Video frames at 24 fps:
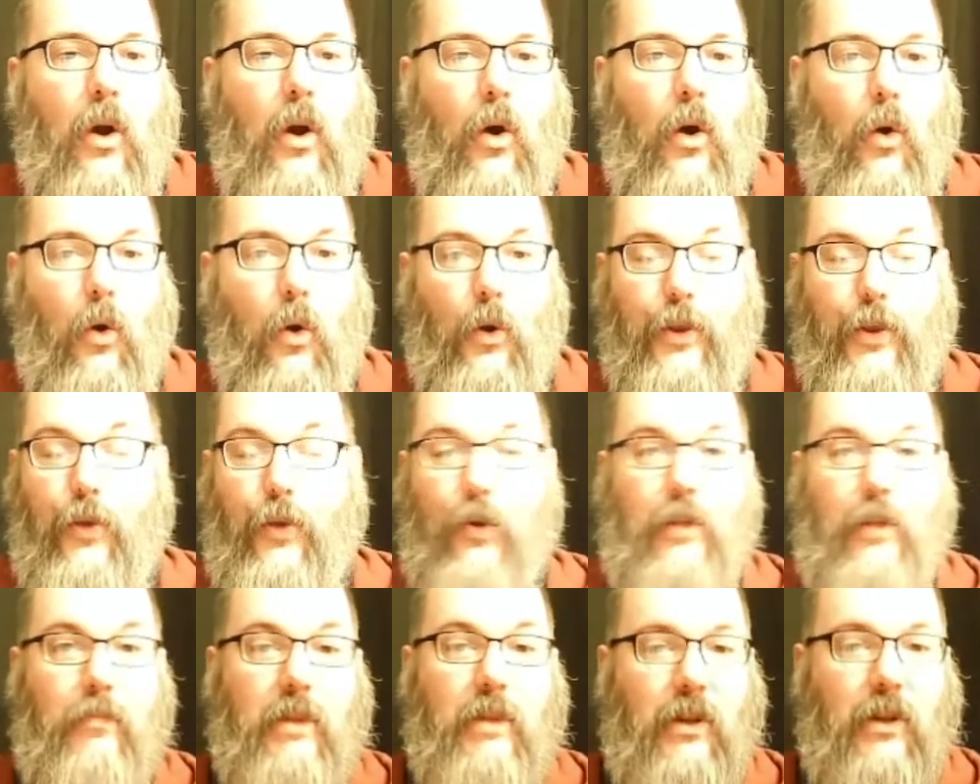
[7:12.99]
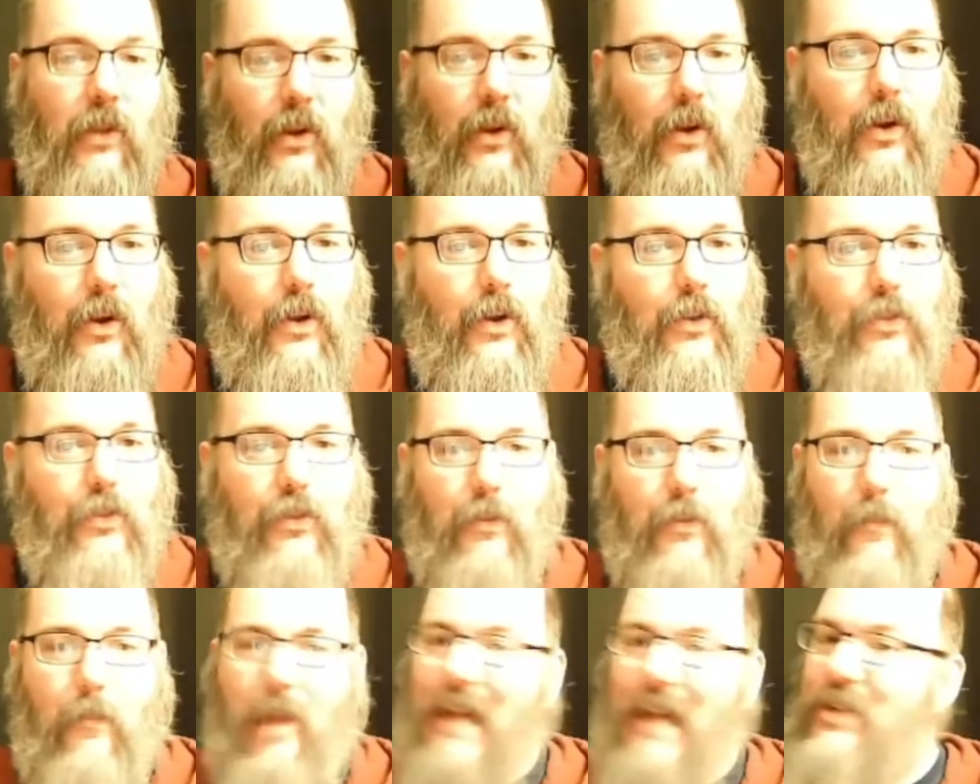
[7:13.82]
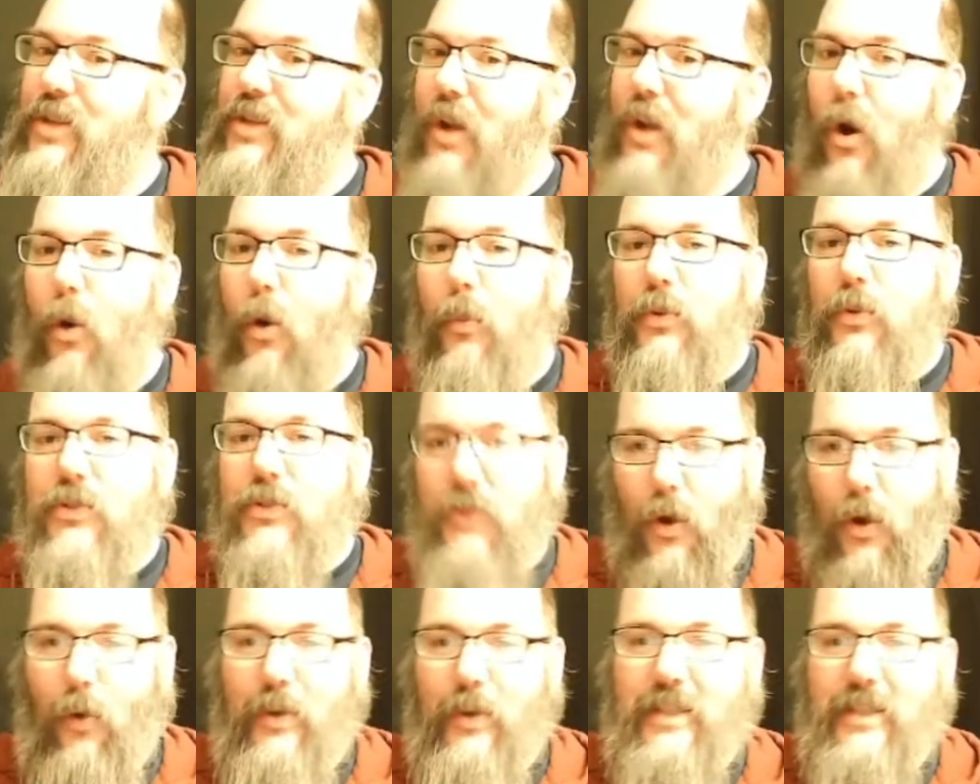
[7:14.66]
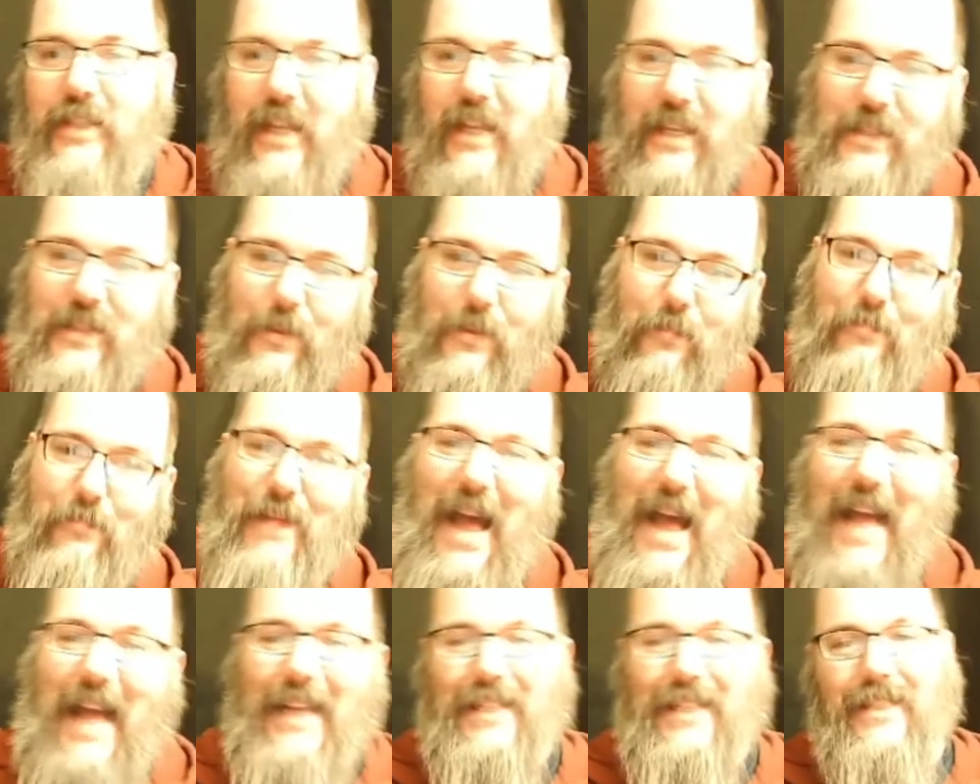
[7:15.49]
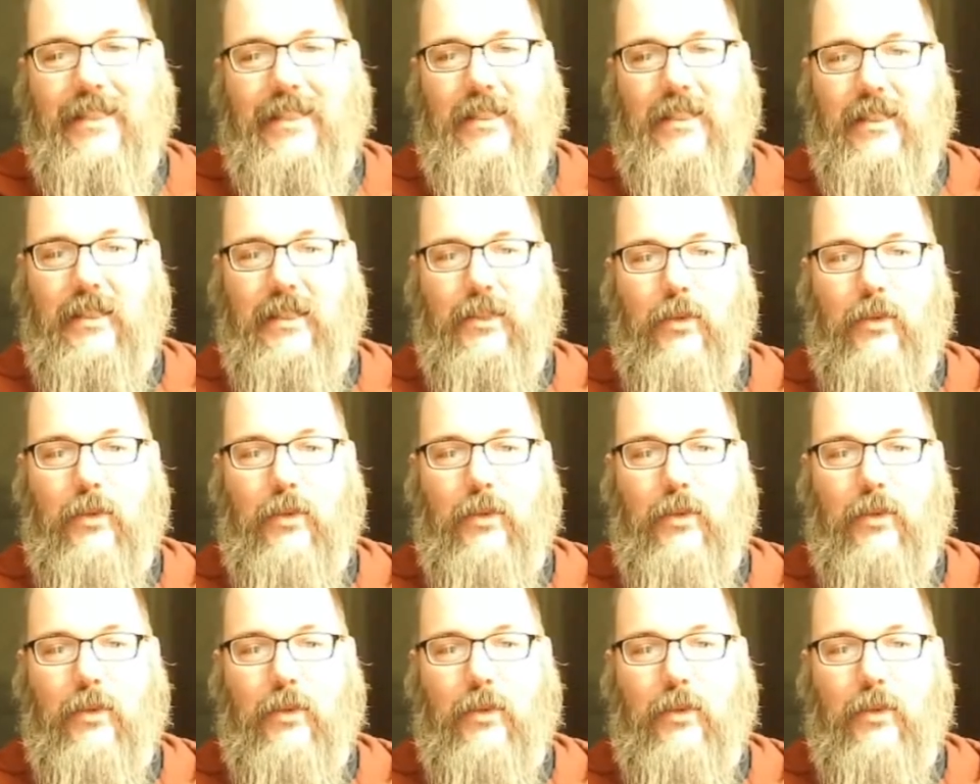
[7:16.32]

or you're in Middle Earth, magic almost always takes a backseat